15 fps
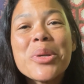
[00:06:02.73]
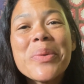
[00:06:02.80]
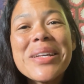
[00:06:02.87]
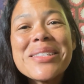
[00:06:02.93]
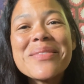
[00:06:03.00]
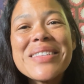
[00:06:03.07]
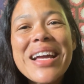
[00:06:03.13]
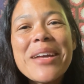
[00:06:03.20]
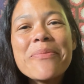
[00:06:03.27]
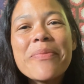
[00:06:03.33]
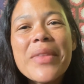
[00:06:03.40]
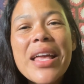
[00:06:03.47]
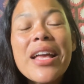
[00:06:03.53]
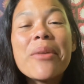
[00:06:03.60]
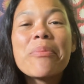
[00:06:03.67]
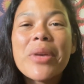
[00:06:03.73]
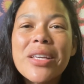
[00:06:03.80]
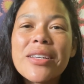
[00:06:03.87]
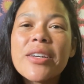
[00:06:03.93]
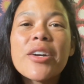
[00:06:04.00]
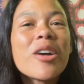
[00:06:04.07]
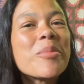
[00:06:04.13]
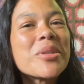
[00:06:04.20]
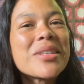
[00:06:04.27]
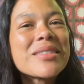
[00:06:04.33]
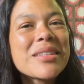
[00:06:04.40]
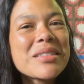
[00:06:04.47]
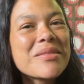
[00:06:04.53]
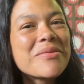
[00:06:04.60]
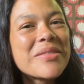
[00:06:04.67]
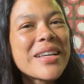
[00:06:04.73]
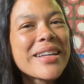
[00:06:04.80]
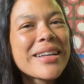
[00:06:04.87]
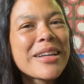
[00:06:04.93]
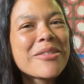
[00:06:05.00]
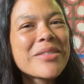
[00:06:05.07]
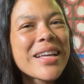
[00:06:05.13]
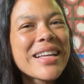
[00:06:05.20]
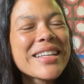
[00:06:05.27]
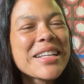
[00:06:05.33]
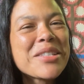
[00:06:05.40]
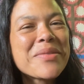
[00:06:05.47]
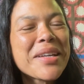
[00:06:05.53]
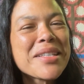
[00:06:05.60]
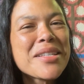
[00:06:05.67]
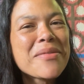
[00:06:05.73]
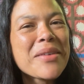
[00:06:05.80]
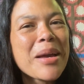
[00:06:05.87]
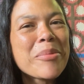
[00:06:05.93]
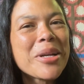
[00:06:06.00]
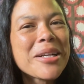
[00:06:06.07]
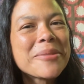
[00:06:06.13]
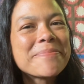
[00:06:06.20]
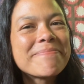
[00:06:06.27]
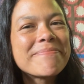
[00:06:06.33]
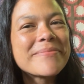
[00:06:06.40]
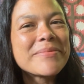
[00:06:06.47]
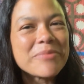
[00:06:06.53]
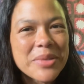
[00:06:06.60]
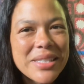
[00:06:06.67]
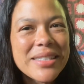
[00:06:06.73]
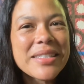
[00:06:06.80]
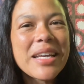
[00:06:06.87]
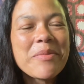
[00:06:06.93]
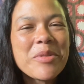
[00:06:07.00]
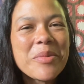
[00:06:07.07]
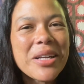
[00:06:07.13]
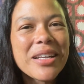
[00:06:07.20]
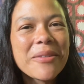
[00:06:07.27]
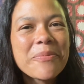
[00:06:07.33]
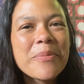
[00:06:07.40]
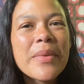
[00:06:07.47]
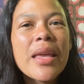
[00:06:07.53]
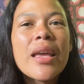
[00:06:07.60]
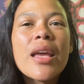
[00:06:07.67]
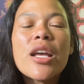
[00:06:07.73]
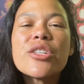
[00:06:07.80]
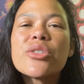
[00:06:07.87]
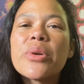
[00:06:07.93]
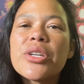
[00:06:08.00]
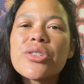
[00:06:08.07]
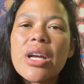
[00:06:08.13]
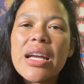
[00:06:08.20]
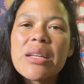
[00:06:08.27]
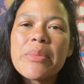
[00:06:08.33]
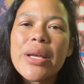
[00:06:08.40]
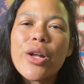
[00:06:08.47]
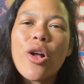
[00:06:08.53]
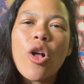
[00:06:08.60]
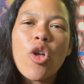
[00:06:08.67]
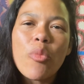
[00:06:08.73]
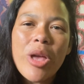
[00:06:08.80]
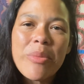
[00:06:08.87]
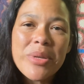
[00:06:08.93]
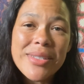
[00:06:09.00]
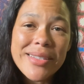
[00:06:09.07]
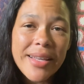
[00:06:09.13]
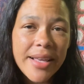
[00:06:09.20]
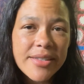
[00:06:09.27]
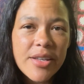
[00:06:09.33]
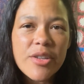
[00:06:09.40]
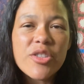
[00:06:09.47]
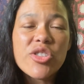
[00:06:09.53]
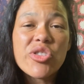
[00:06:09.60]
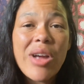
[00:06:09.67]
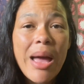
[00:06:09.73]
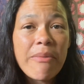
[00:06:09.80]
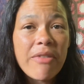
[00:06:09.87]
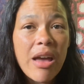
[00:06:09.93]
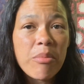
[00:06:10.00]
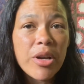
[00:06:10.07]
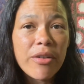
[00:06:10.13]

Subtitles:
waste of time? Making a garment that doesn't fit out of that nice fancy fabric. Waste of time and money. So I try and make all my mistakes on scrap fabric